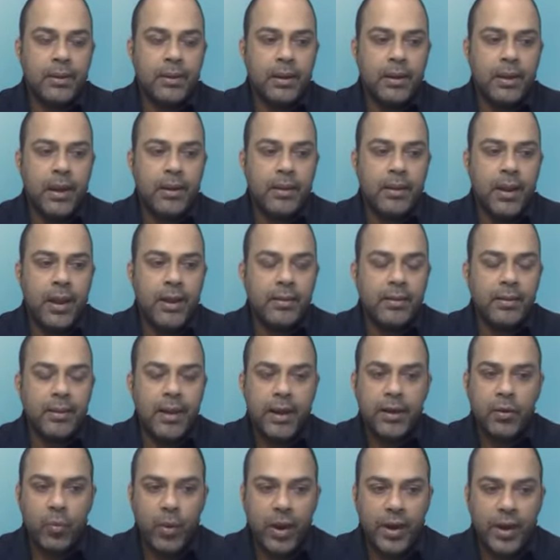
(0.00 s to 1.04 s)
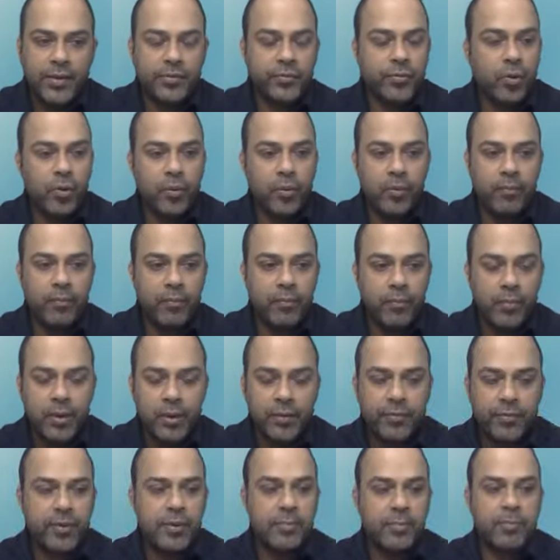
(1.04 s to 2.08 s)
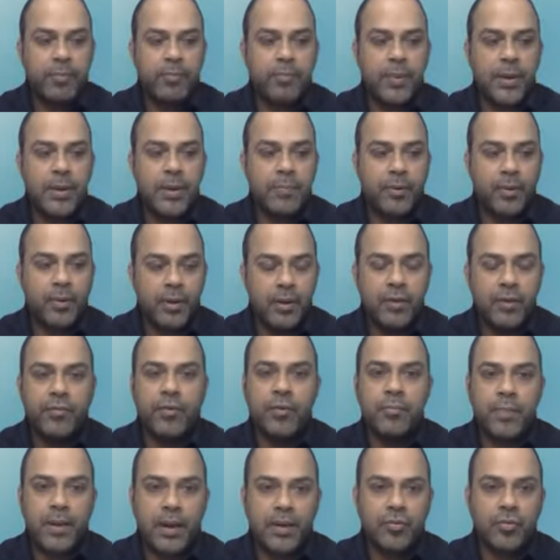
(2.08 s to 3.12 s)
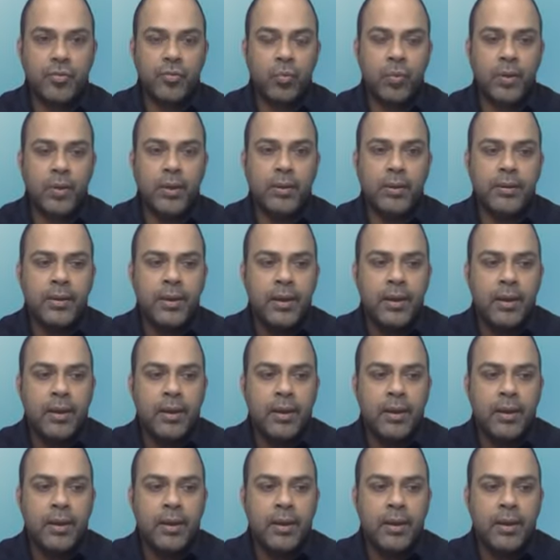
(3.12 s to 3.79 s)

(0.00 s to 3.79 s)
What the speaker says: And likewise for different people in different parts of the world.